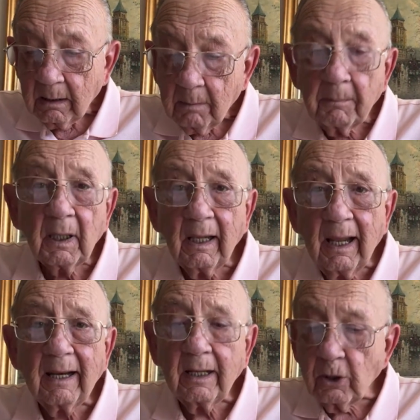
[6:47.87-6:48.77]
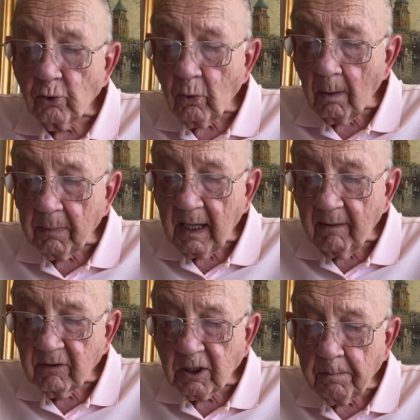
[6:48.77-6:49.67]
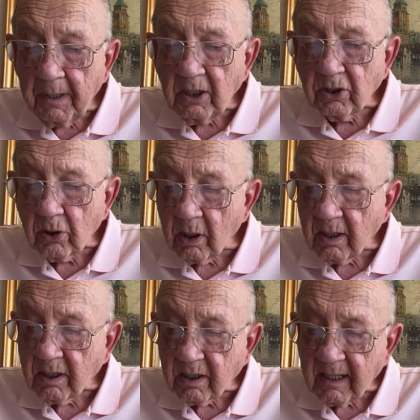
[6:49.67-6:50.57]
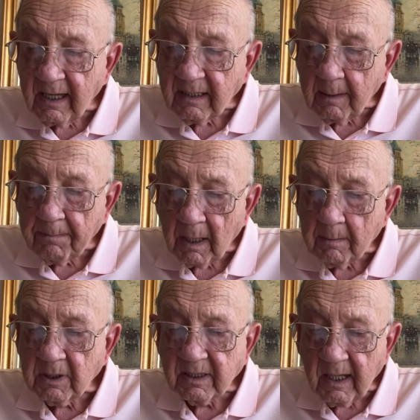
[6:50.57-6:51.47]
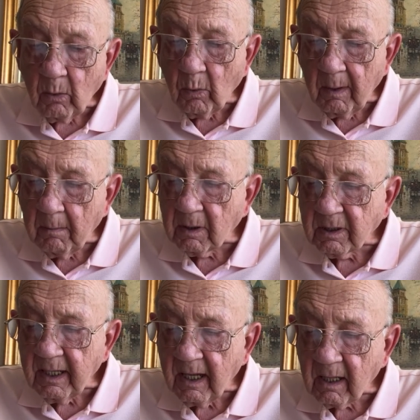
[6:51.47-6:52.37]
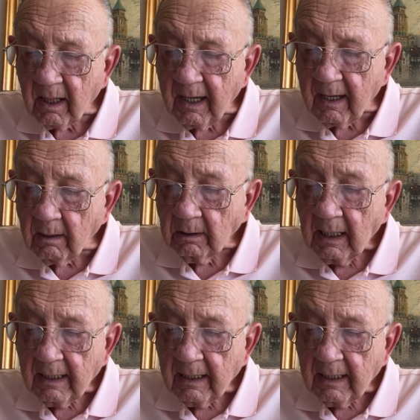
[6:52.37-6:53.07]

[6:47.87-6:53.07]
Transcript: Melania Trump gave a speech to the State Department saying we must declare